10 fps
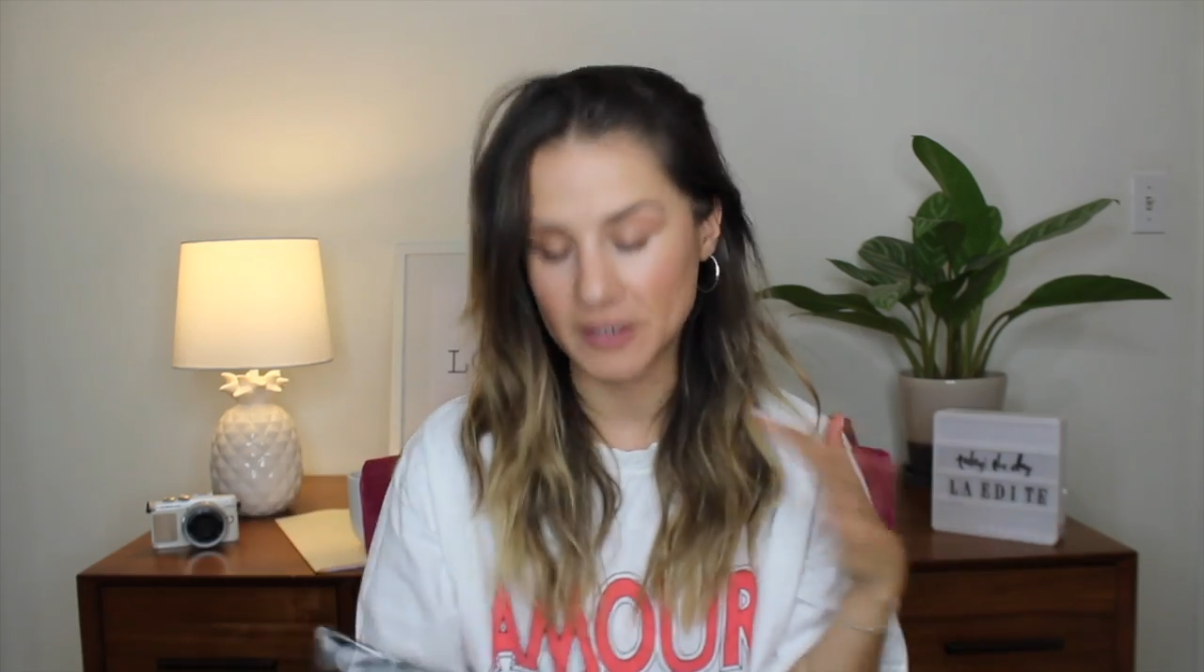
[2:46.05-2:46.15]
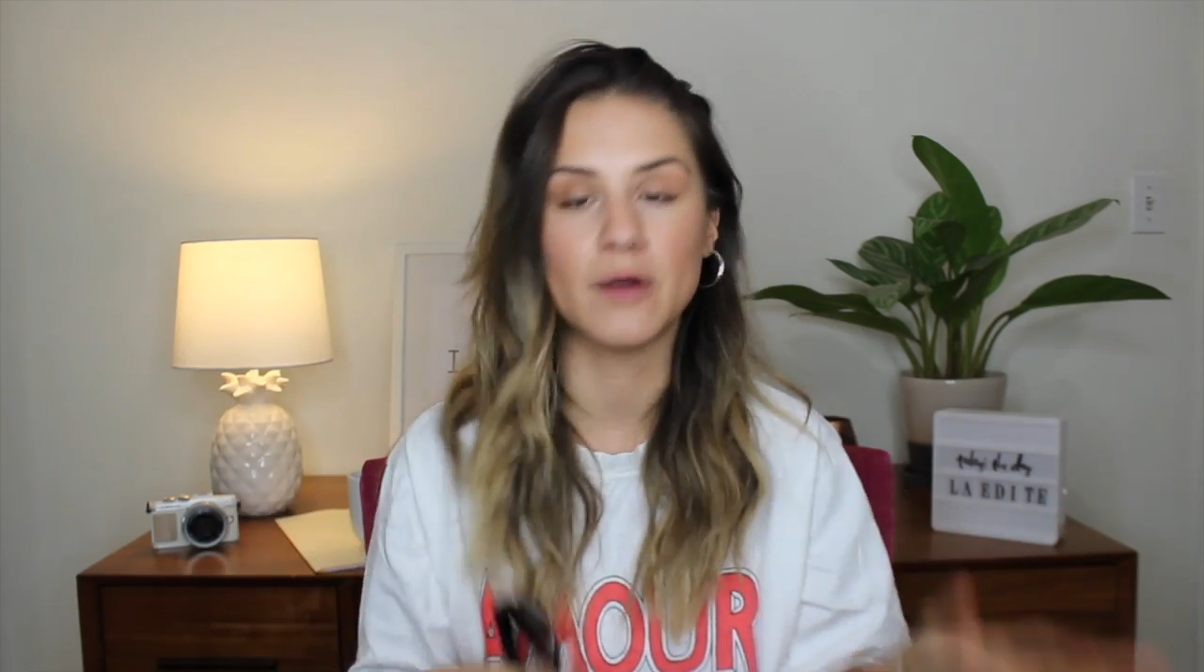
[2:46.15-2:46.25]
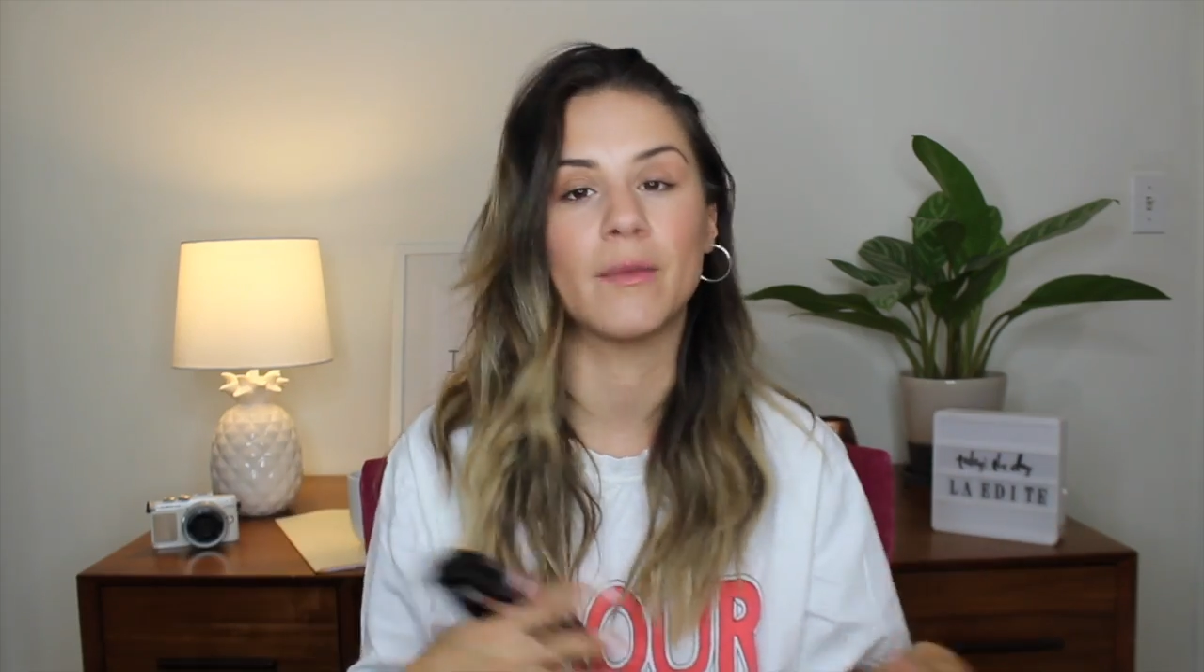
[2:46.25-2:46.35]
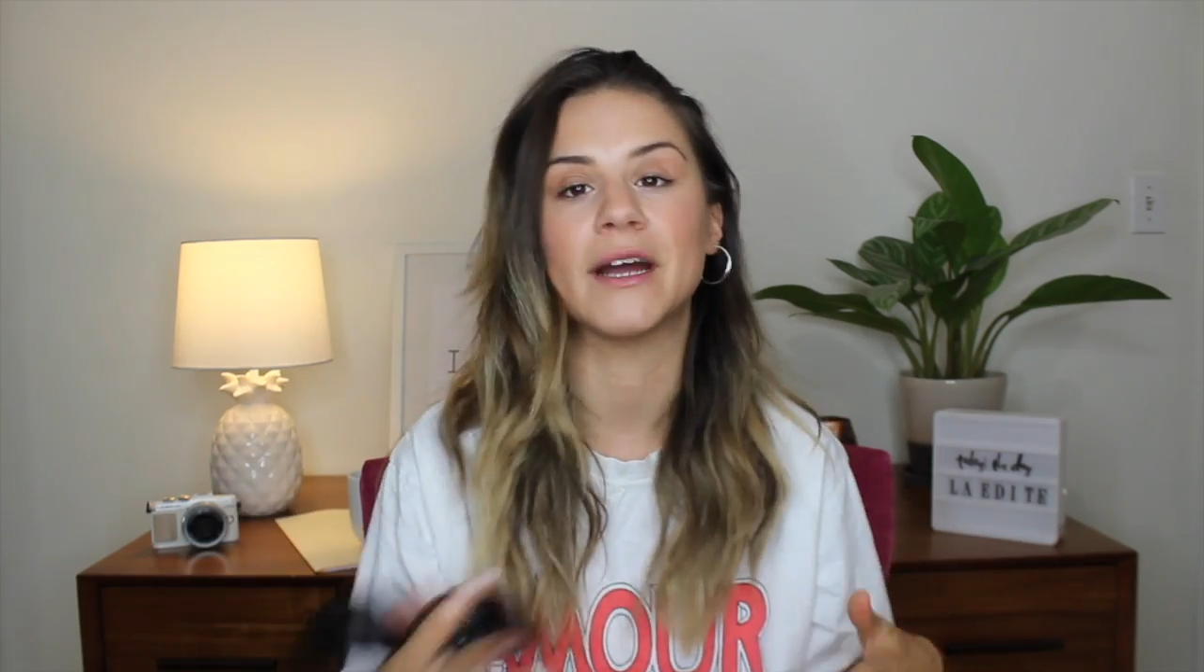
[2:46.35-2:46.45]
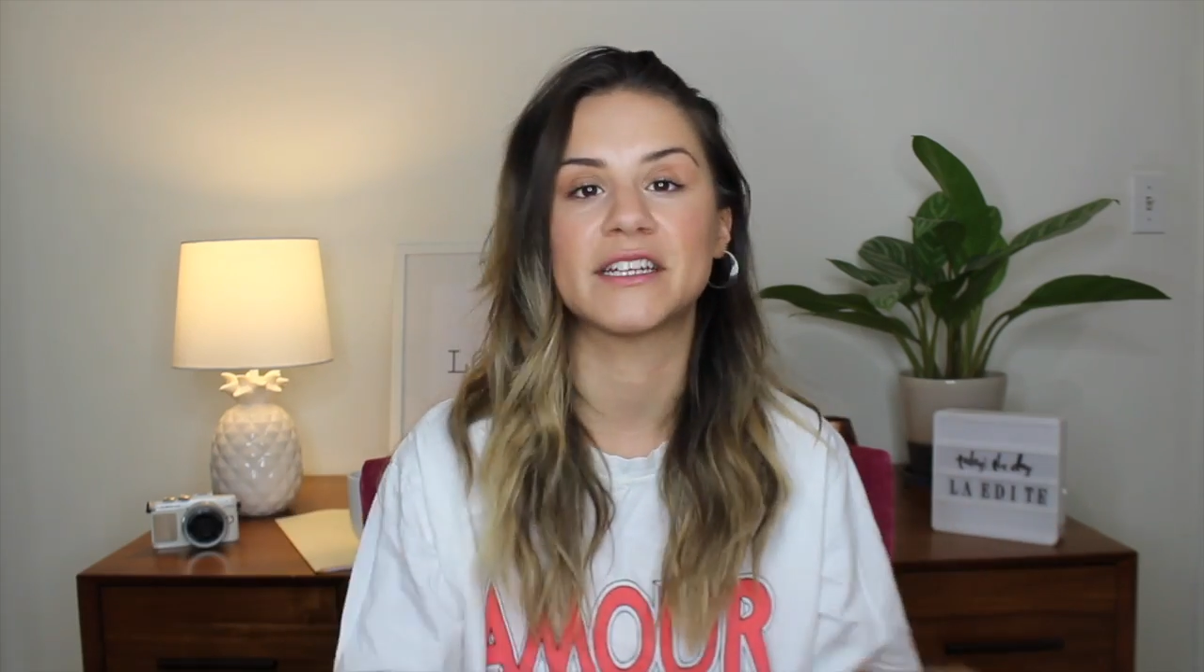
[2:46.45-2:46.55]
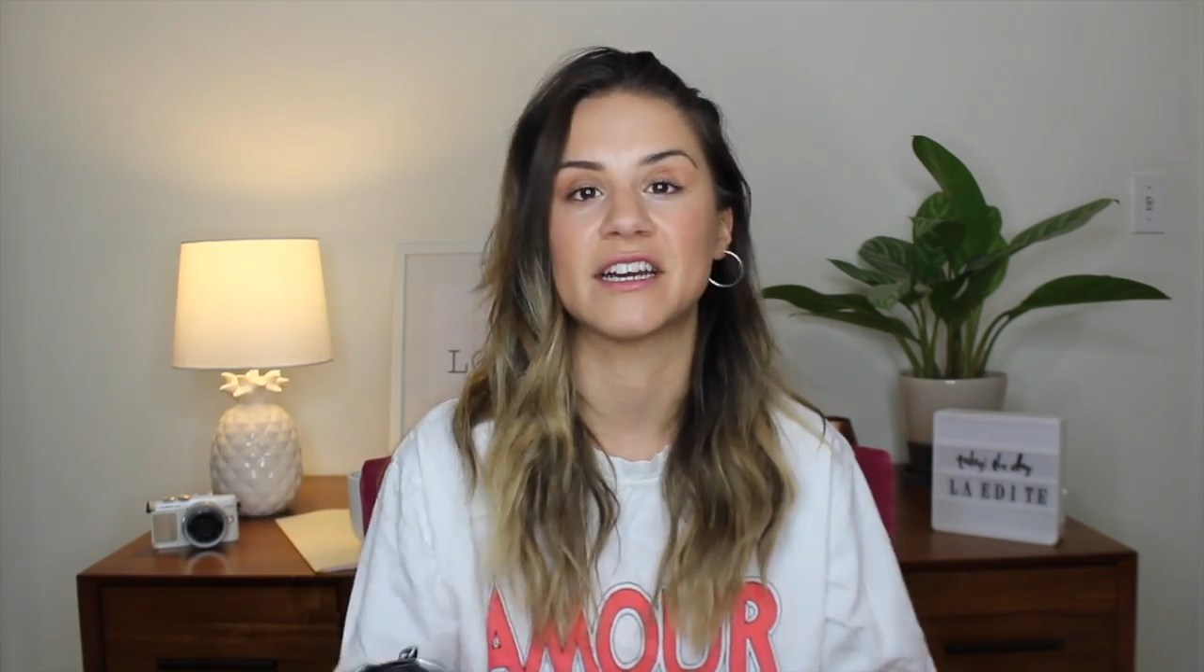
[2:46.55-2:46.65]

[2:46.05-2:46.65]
I don't mind